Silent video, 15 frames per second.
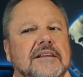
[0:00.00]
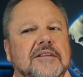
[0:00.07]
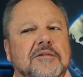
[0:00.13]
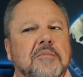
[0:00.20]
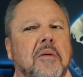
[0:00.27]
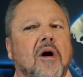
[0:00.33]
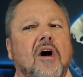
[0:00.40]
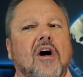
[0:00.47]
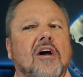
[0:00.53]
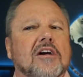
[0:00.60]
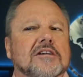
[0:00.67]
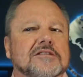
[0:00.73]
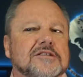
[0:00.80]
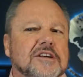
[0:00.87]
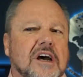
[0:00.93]
the
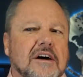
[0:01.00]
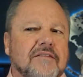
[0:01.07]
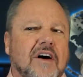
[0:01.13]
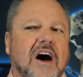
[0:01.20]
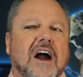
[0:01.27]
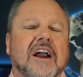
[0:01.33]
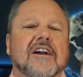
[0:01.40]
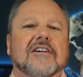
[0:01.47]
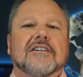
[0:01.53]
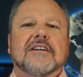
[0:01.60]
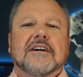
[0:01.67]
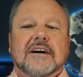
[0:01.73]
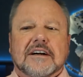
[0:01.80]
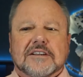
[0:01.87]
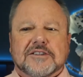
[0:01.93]
bars of iron
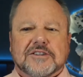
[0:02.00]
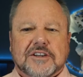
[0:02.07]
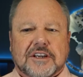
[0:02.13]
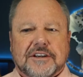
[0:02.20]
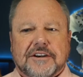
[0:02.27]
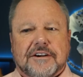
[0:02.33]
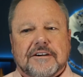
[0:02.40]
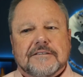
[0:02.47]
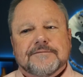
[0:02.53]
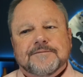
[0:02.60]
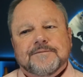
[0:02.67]
asunder.